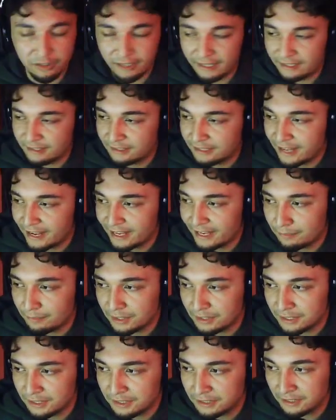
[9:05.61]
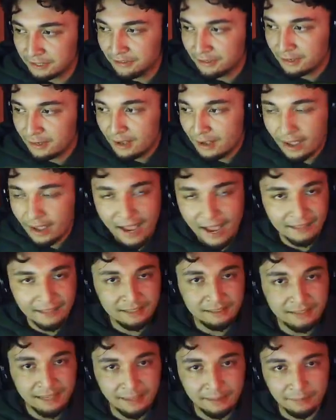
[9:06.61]
and stay in position at the
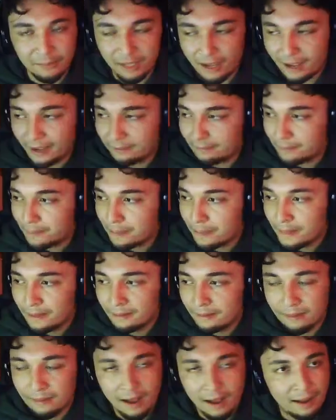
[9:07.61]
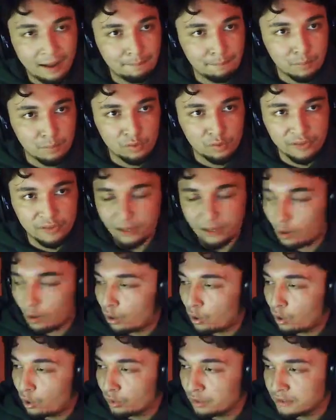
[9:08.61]
same time, moving
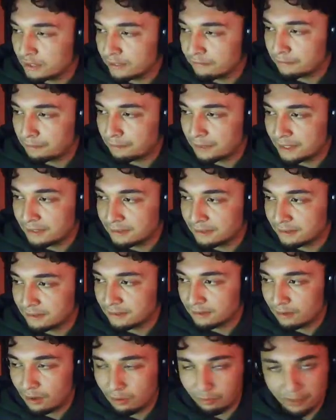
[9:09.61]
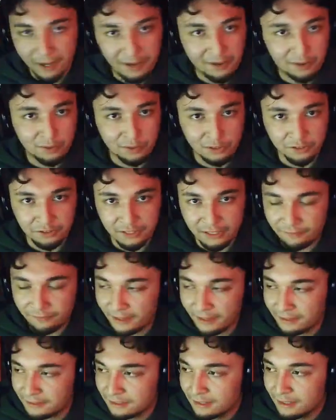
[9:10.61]
all the different pieces around on your
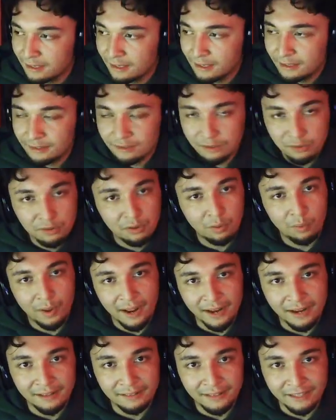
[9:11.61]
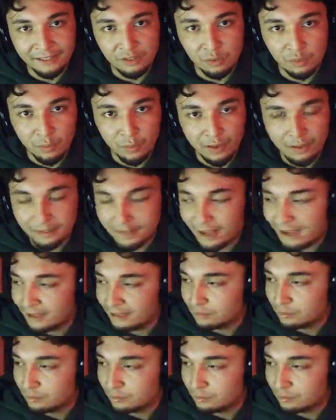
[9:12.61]
defense to the way that you guys